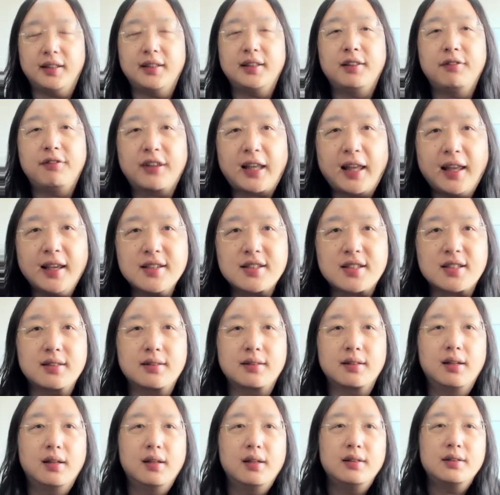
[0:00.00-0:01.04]

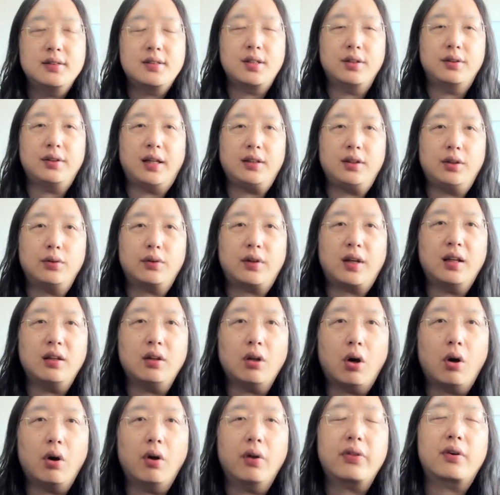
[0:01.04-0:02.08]
identification so that you
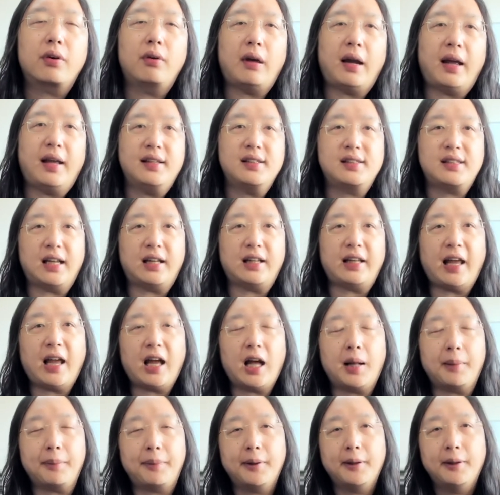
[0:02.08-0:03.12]
can authorize that
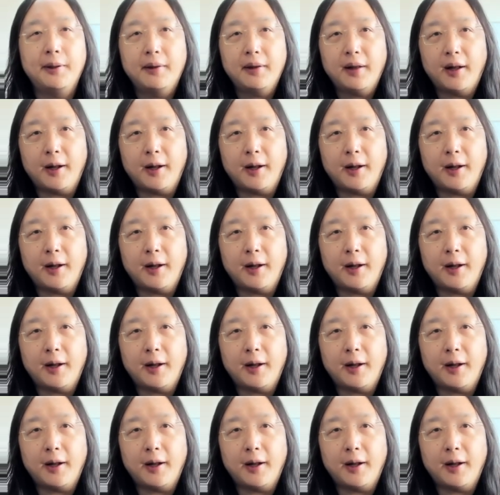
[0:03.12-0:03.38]
app,